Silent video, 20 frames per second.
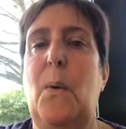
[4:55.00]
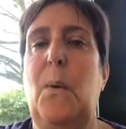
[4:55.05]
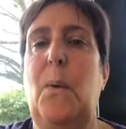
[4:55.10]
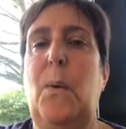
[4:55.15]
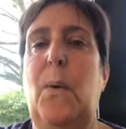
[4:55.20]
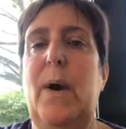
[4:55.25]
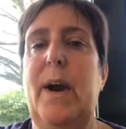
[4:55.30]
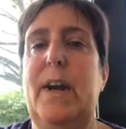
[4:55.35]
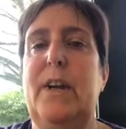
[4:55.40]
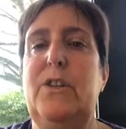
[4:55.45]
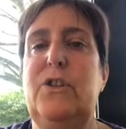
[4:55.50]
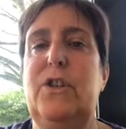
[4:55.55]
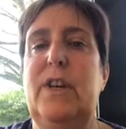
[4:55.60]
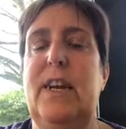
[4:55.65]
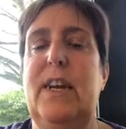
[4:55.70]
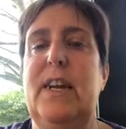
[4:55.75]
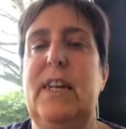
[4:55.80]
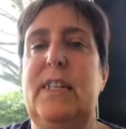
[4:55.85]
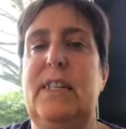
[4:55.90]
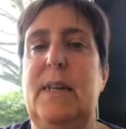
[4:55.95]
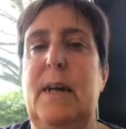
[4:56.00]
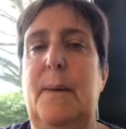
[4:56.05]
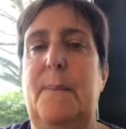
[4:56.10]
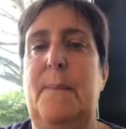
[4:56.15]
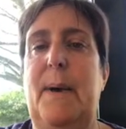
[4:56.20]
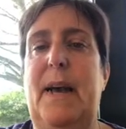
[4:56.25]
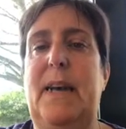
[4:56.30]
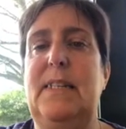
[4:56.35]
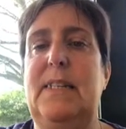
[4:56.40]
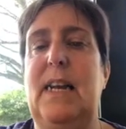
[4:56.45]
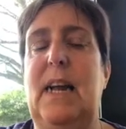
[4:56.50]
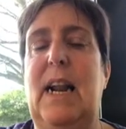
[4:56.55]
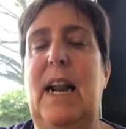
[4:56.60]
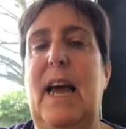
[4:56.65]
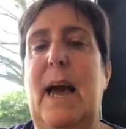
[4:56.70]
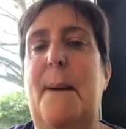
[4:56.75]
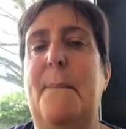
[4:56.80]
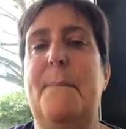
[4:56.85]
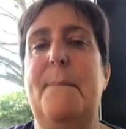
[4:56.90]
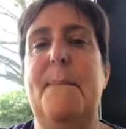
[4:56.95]
which is
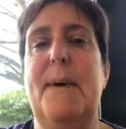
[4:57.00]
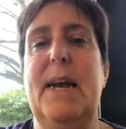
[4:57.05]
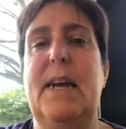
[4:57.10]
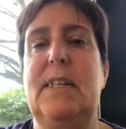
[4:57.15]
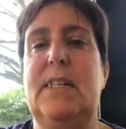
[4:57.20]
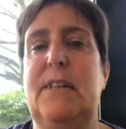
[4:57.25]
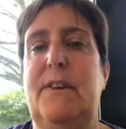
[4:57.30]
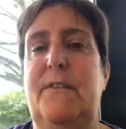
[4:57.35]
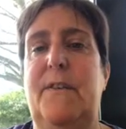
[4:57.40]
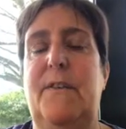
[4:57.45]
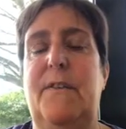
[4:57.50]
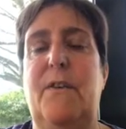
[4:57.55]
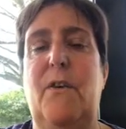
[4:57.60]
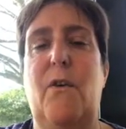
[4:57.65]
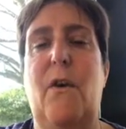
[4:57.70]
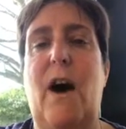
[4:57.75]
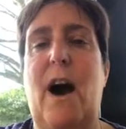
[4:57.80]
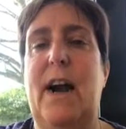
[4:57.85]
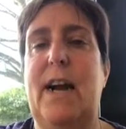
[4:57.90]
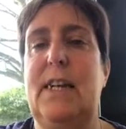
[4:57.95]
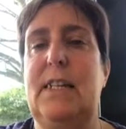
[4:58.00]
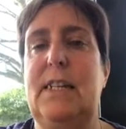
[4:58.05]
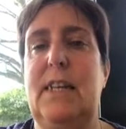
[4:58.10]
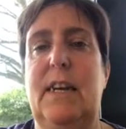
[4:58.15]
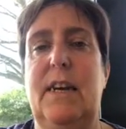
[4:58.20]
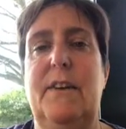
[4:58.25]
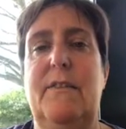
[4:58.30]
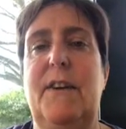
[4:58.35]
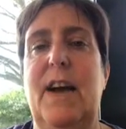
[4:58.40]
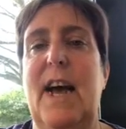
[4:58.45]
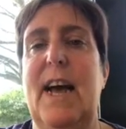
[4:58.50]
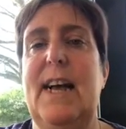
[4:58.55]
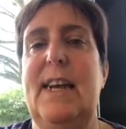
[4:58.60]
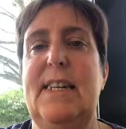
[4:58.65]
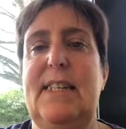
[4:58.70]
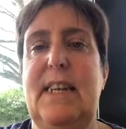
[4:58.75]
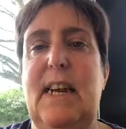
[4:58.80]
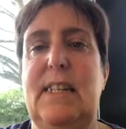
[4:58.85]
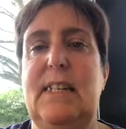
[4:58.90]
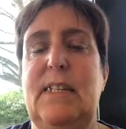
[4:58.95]
basically a mix of a variety of
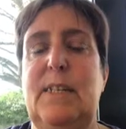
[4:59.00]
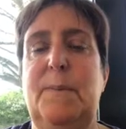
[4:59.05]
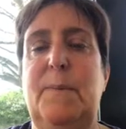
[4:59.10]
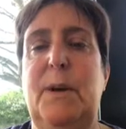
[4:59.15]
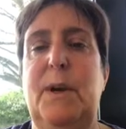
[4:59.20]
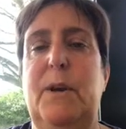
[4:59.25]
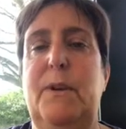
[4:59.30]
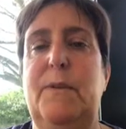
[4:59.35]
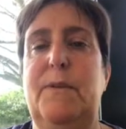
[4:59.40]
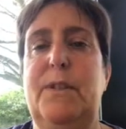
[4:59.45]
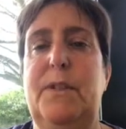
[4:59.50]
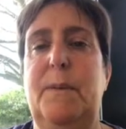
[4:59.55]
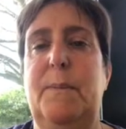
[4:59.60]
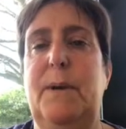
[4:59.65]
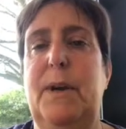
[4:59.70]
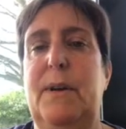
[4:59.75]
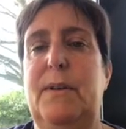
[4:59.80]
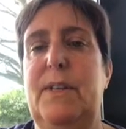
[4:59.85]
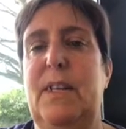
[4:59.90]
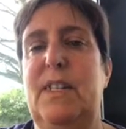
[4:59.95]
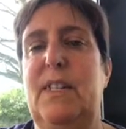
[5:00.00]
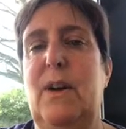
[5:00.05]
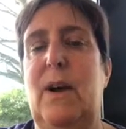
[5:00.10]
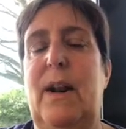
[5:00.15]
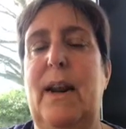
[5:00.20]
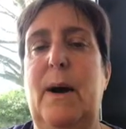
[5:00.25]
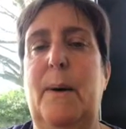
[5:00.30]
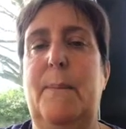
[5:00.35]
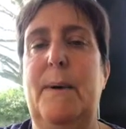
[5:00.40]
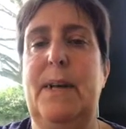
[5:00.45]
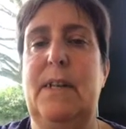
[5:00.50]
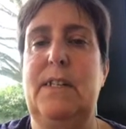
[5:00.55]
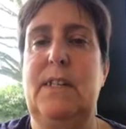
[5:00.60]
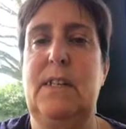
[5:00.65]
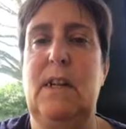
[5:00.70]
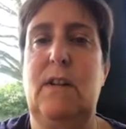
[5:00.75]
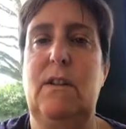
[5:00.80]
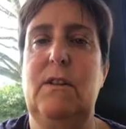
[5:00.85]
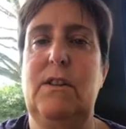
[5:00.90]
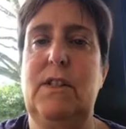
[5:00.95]
dance moves to music, so a little bit of
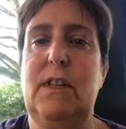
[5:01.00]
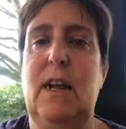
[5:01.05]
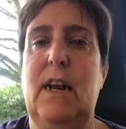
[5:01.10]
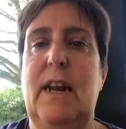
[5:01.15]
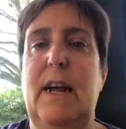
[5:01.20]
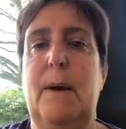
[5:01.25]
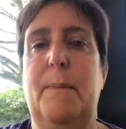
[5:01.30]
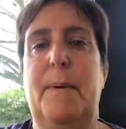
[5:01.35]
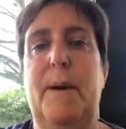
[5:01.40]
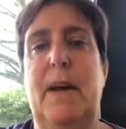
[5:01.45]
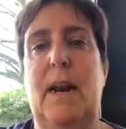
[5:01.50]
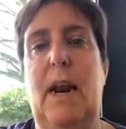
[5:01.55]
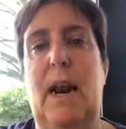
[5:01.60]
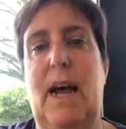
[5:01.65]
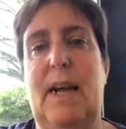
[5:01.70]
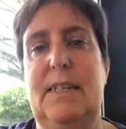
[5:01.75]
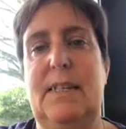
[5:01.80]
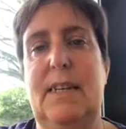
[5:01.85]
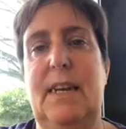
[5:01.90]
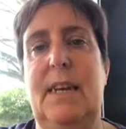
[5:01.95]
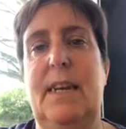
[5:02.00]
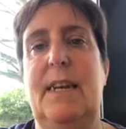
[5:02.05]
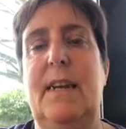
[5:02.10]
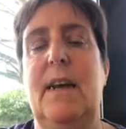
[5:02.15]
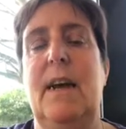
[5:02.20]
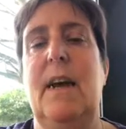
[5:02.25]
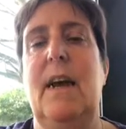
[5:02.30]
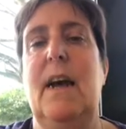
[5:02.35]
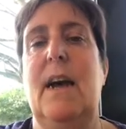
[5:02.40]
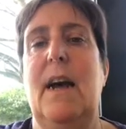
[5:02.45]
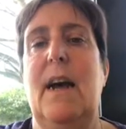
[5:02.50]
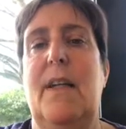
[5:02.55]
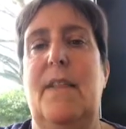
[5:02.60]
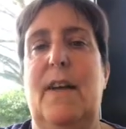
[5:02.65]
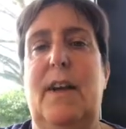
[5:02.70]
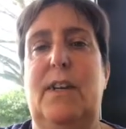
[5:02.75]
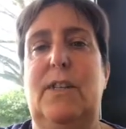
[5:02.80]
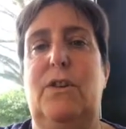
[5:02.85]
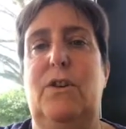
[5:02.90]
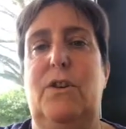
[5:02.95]
salsa, a little bit of Latin,
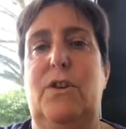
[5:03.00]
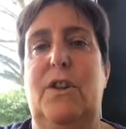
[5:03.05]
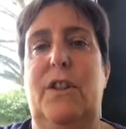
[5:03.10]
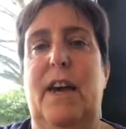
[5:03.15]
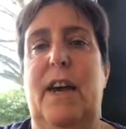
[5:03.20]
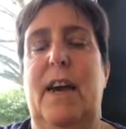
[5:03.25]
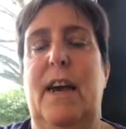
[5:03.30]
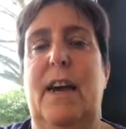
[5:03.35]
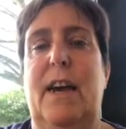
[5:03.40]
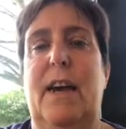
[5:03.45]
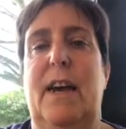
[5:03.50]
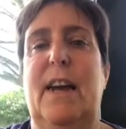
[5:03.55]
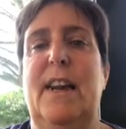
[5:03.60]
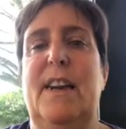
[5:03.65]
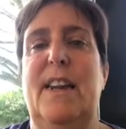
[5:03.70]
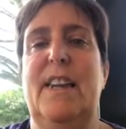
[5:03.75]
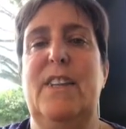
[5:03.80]
that sort of thing, and